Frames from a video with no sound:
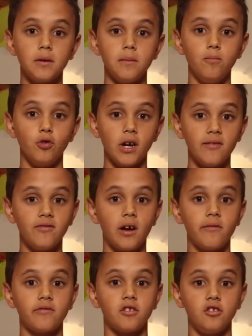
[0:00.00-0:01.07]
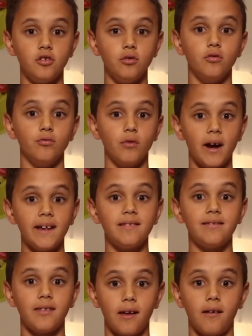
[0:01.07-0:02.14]
be brave enough to do the right
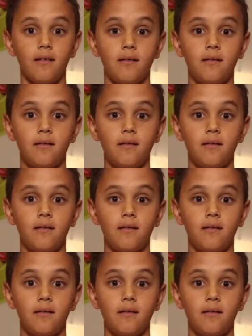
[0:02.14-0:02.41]
thing,